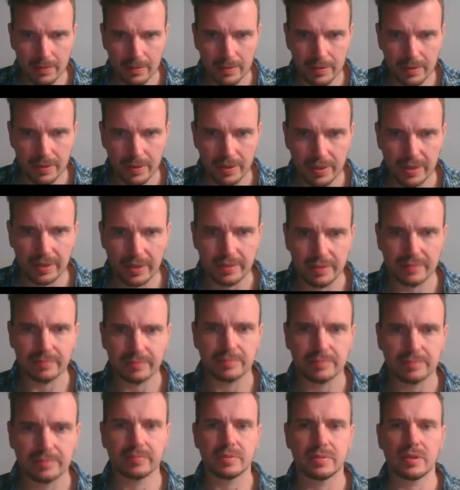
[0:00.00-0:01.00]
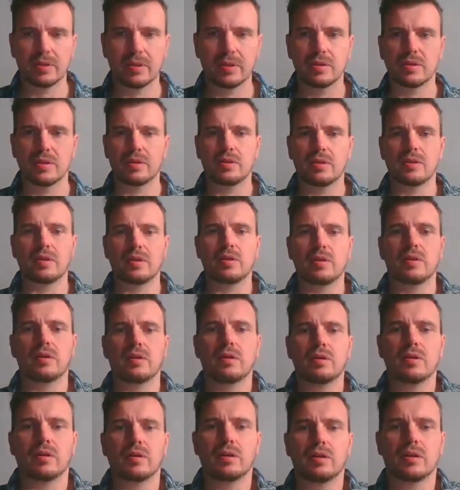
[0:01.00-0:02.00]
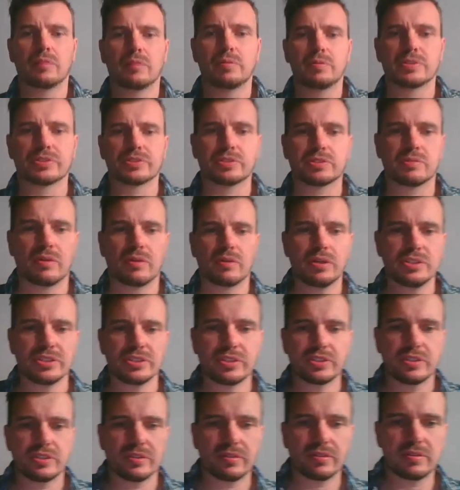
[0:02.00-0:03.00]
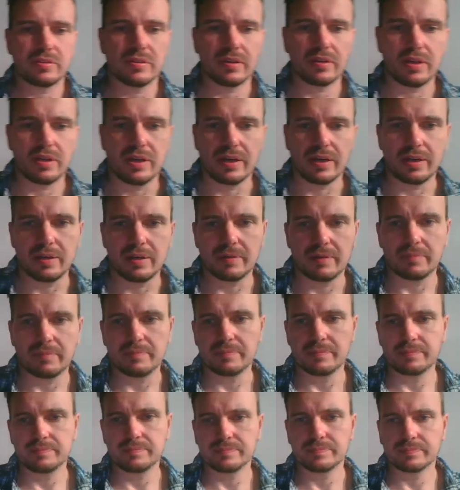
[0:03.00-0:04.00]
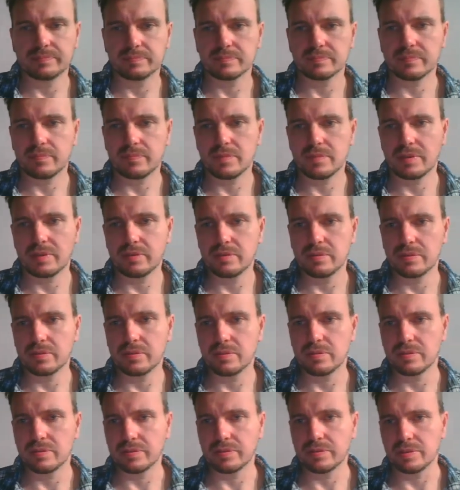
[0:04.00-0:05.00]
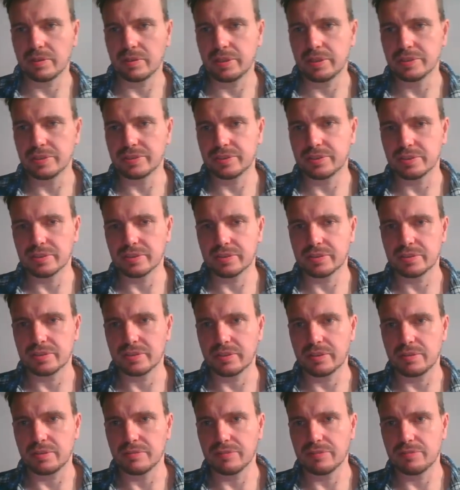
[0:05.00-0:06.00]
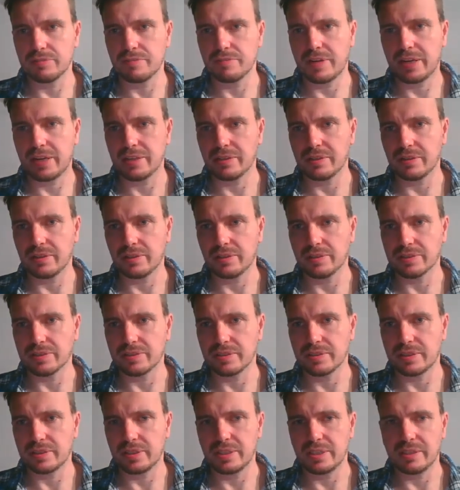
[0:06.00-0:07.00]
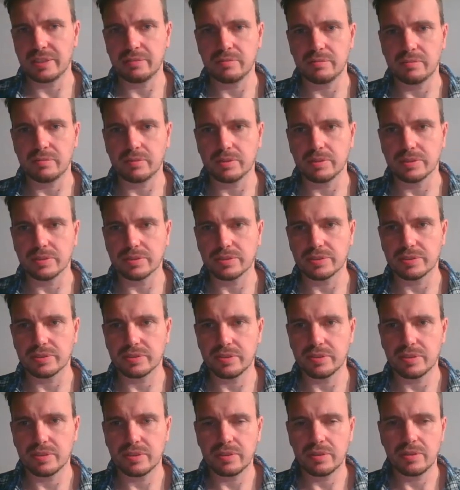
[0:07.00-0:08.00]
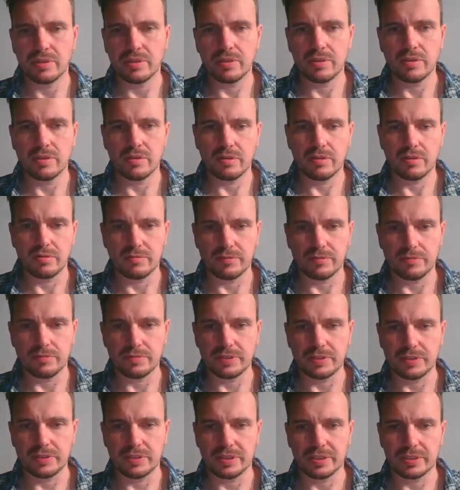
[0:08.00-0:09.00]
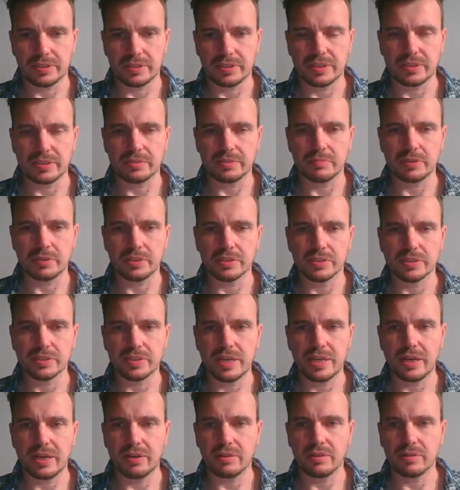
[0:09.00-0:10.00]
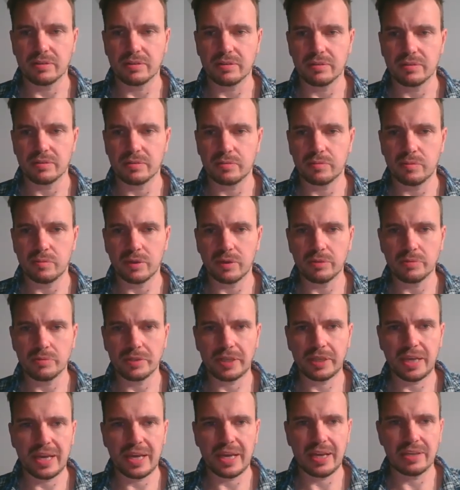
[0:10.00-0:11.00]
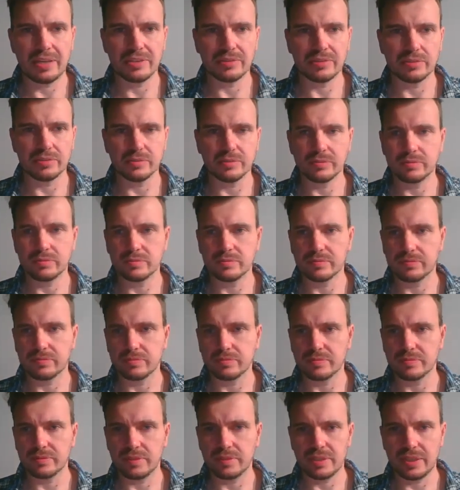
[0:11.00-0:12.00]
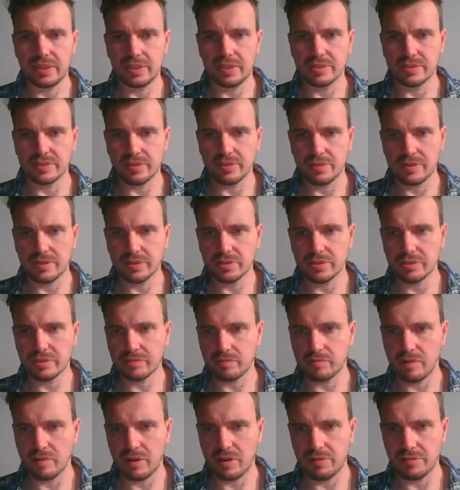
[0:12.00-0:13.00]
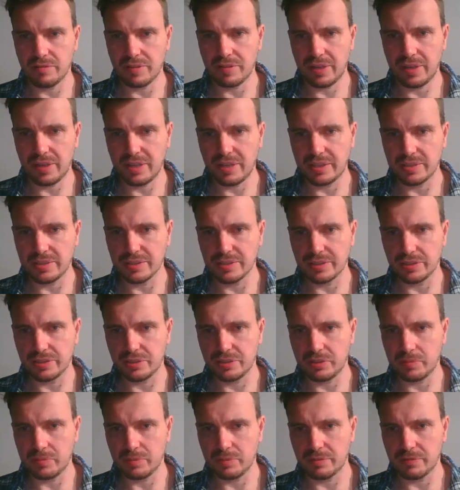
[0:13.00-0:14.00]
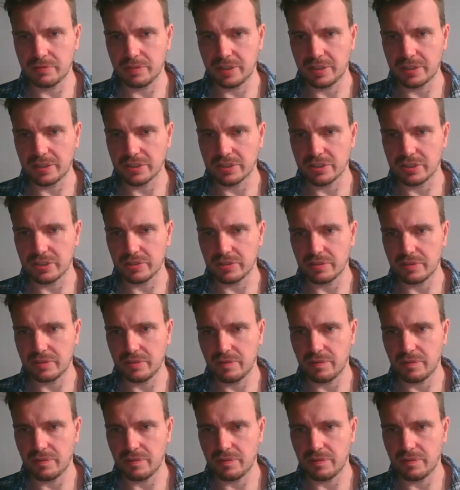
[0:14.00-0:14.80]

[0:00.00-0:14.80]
Okay. A bit squashed. So let's just, the final answer there was 56 centimeters. Now, what we can do is this graph here is a cubic function.